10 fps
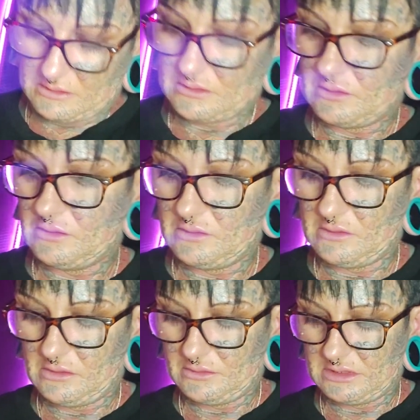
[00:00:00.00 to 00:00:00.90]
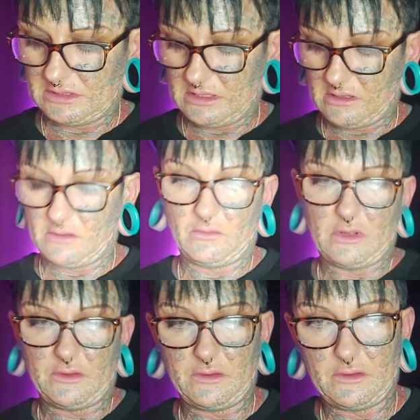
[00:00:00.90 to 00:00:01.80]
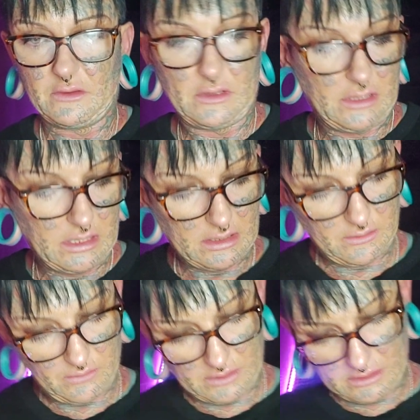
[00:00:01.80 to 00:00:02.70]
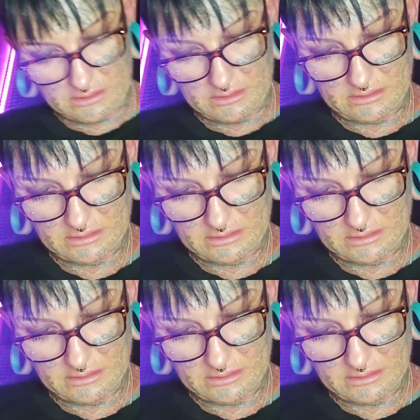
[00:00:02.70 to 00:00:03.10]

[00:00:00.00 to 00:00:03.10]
So I'll start with the lighter one.